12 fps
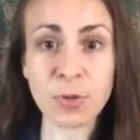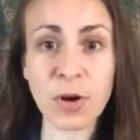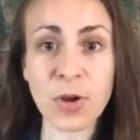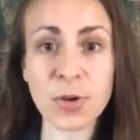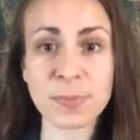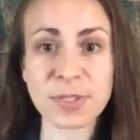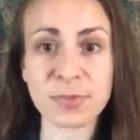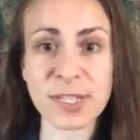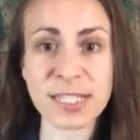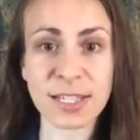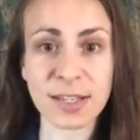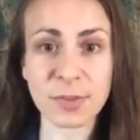probes a
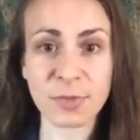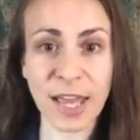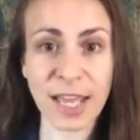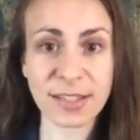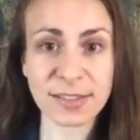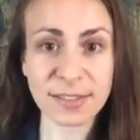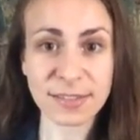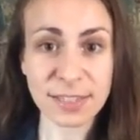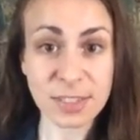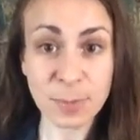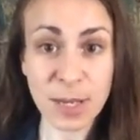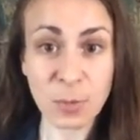physical effect, the
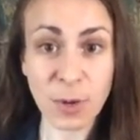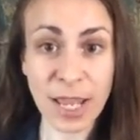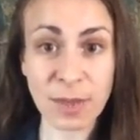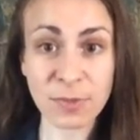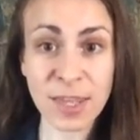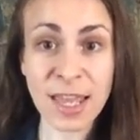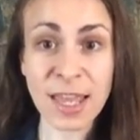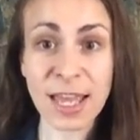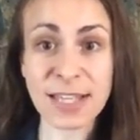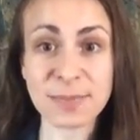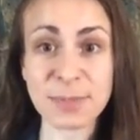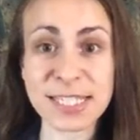spin wave,
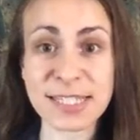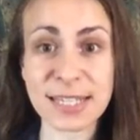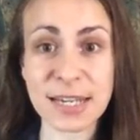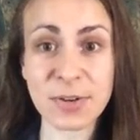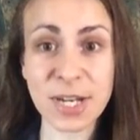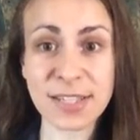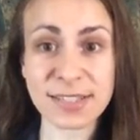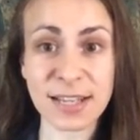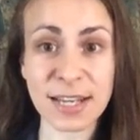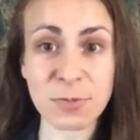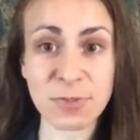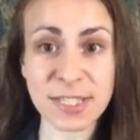as mysterious and
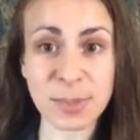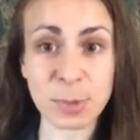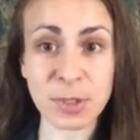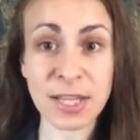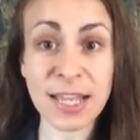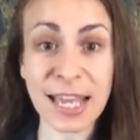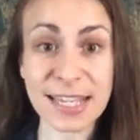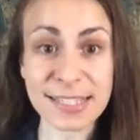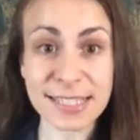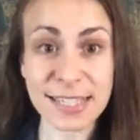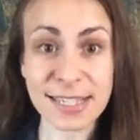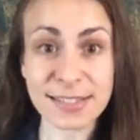invisible as
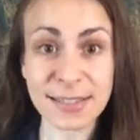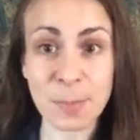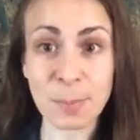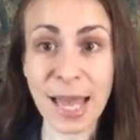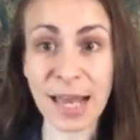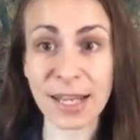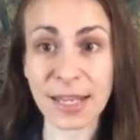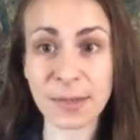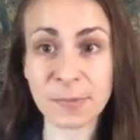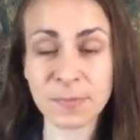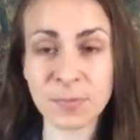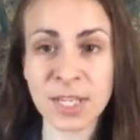it is compelling.
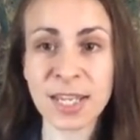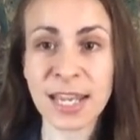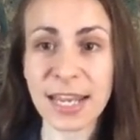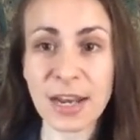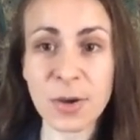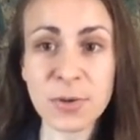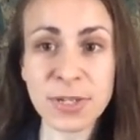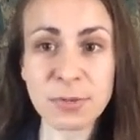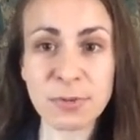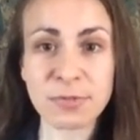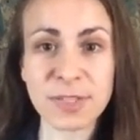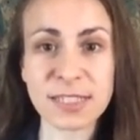It only
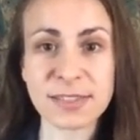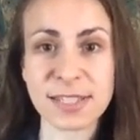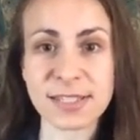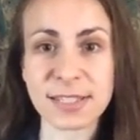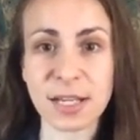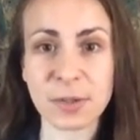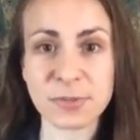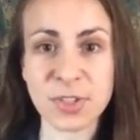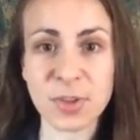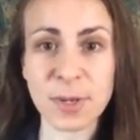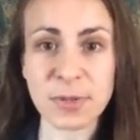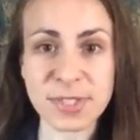reveals itself to
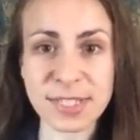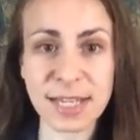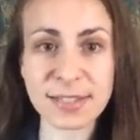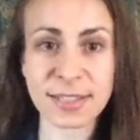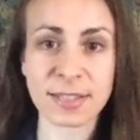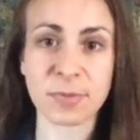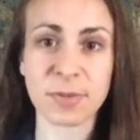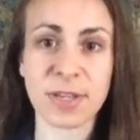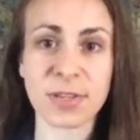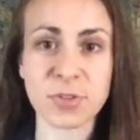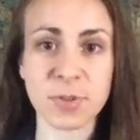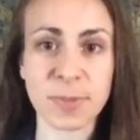the most sensitive of
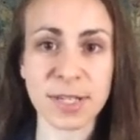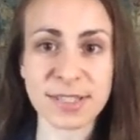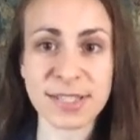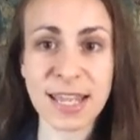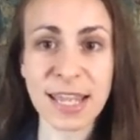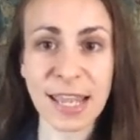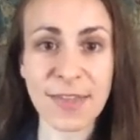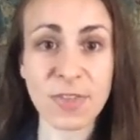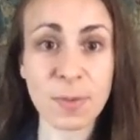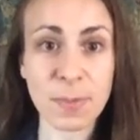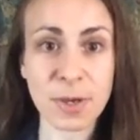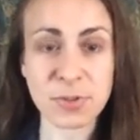instruments in
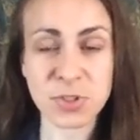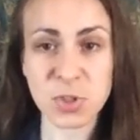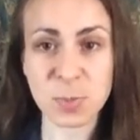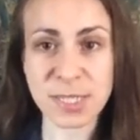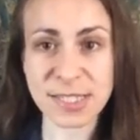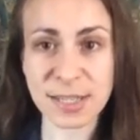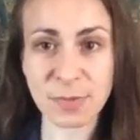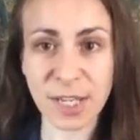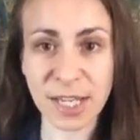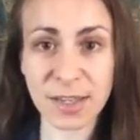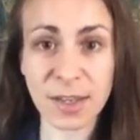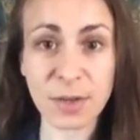the most
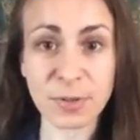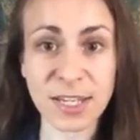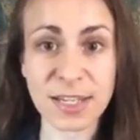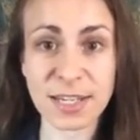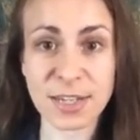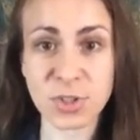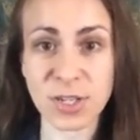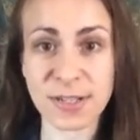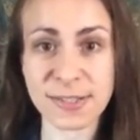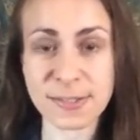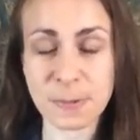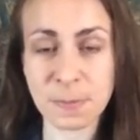specific of
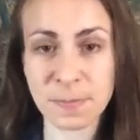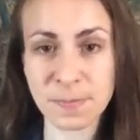conditions.